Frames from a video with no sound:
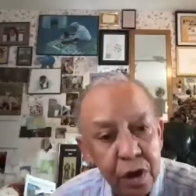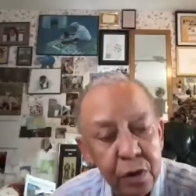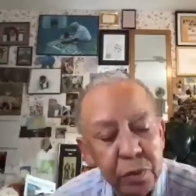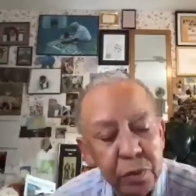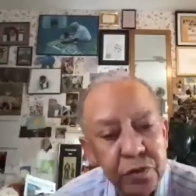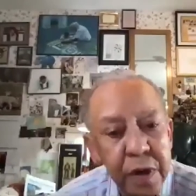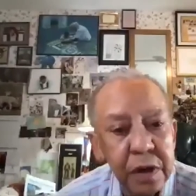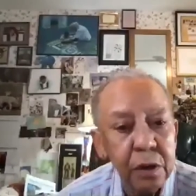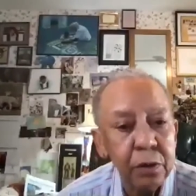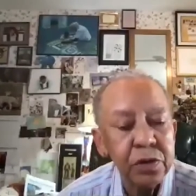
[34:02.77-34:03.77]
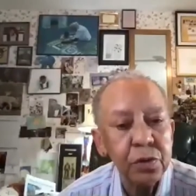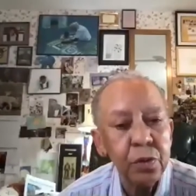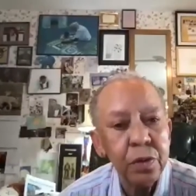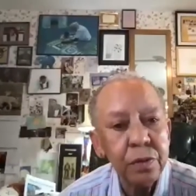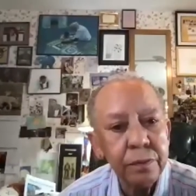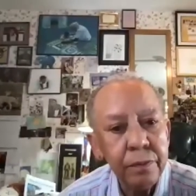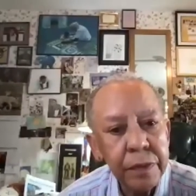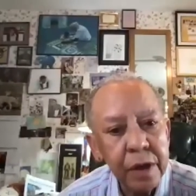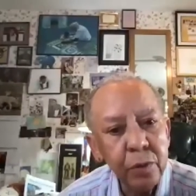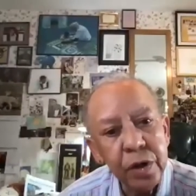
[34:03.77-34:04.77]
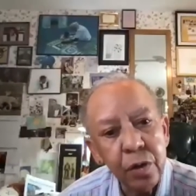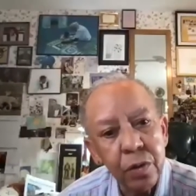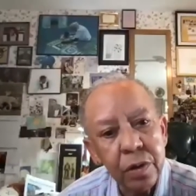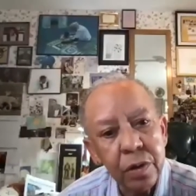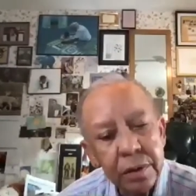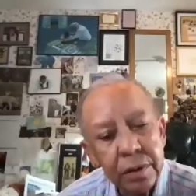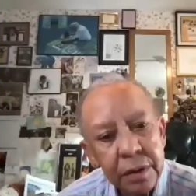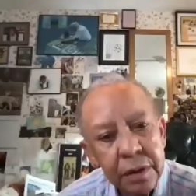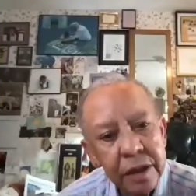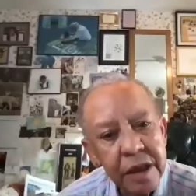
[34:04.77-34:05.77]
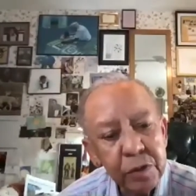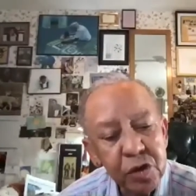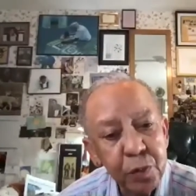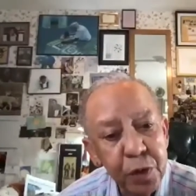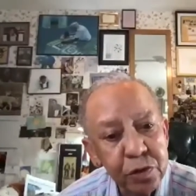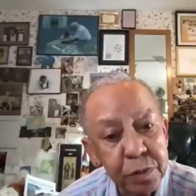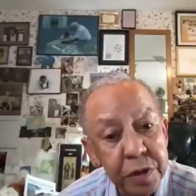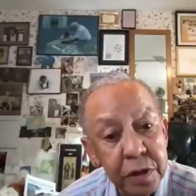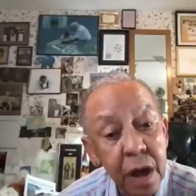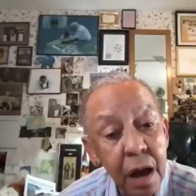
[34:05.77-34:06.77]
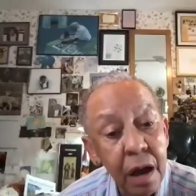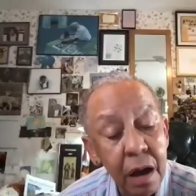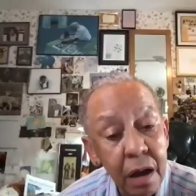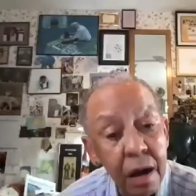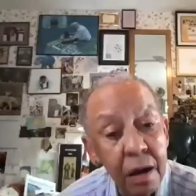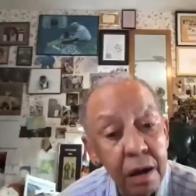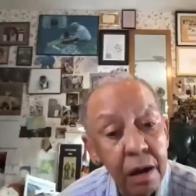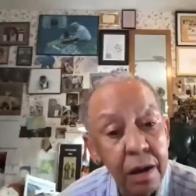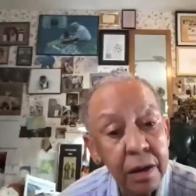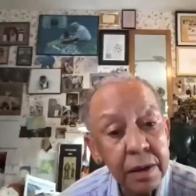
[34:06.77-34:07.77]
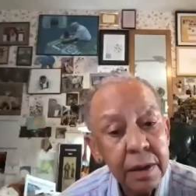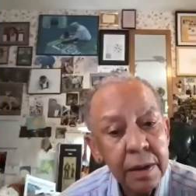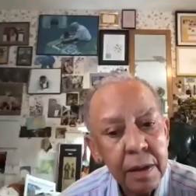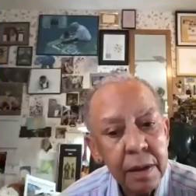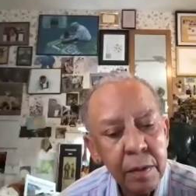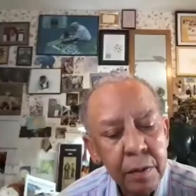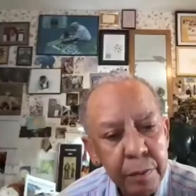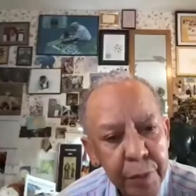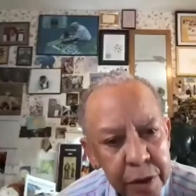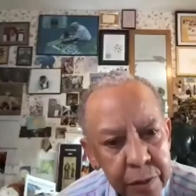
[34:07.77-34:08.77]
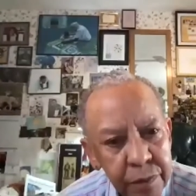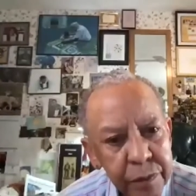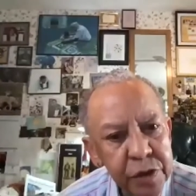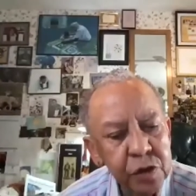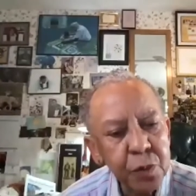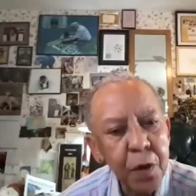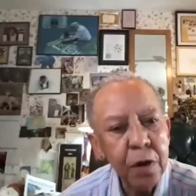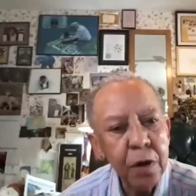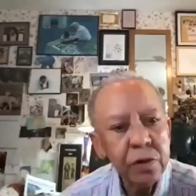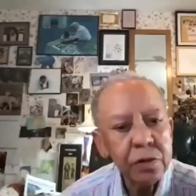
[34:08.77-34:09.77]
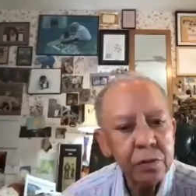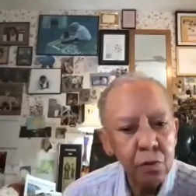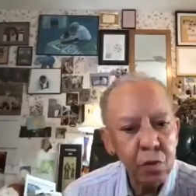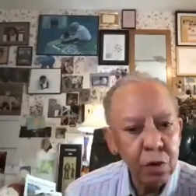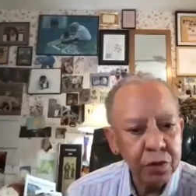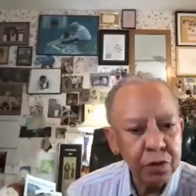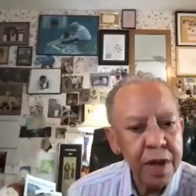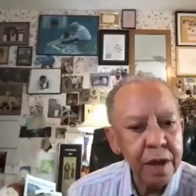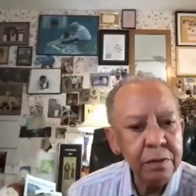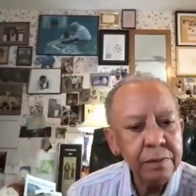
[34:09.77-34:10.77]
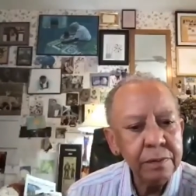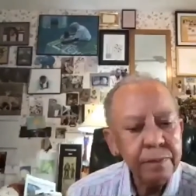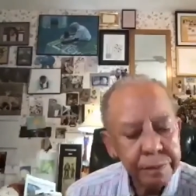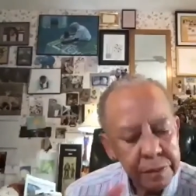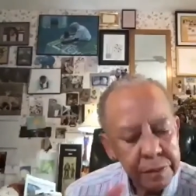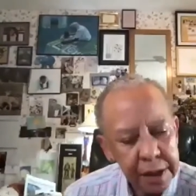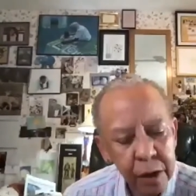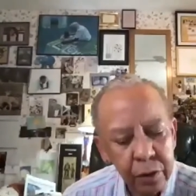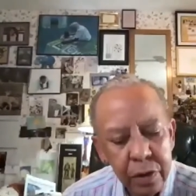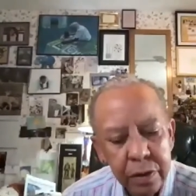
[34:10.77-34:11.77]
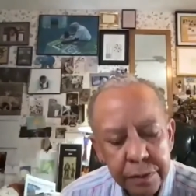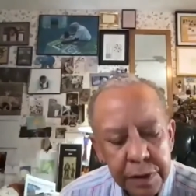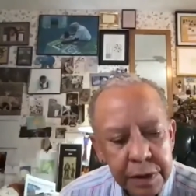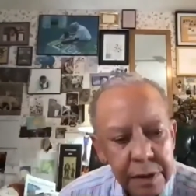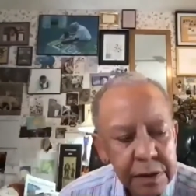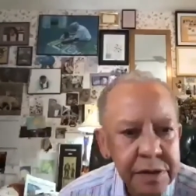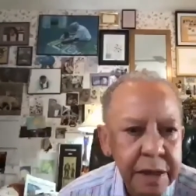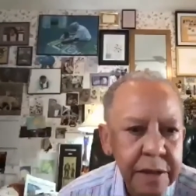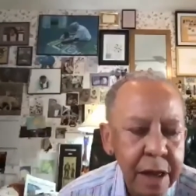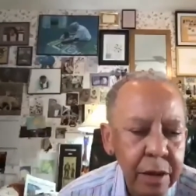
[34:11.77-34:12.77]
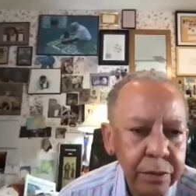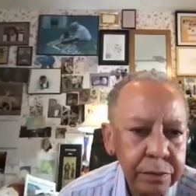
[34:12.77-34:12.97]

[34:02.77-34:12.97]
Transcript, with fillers: it was funny, closed the door and went on. And that was supposed to be ha, ha, ha. But Mrs. Parks walked around, got on, sat down,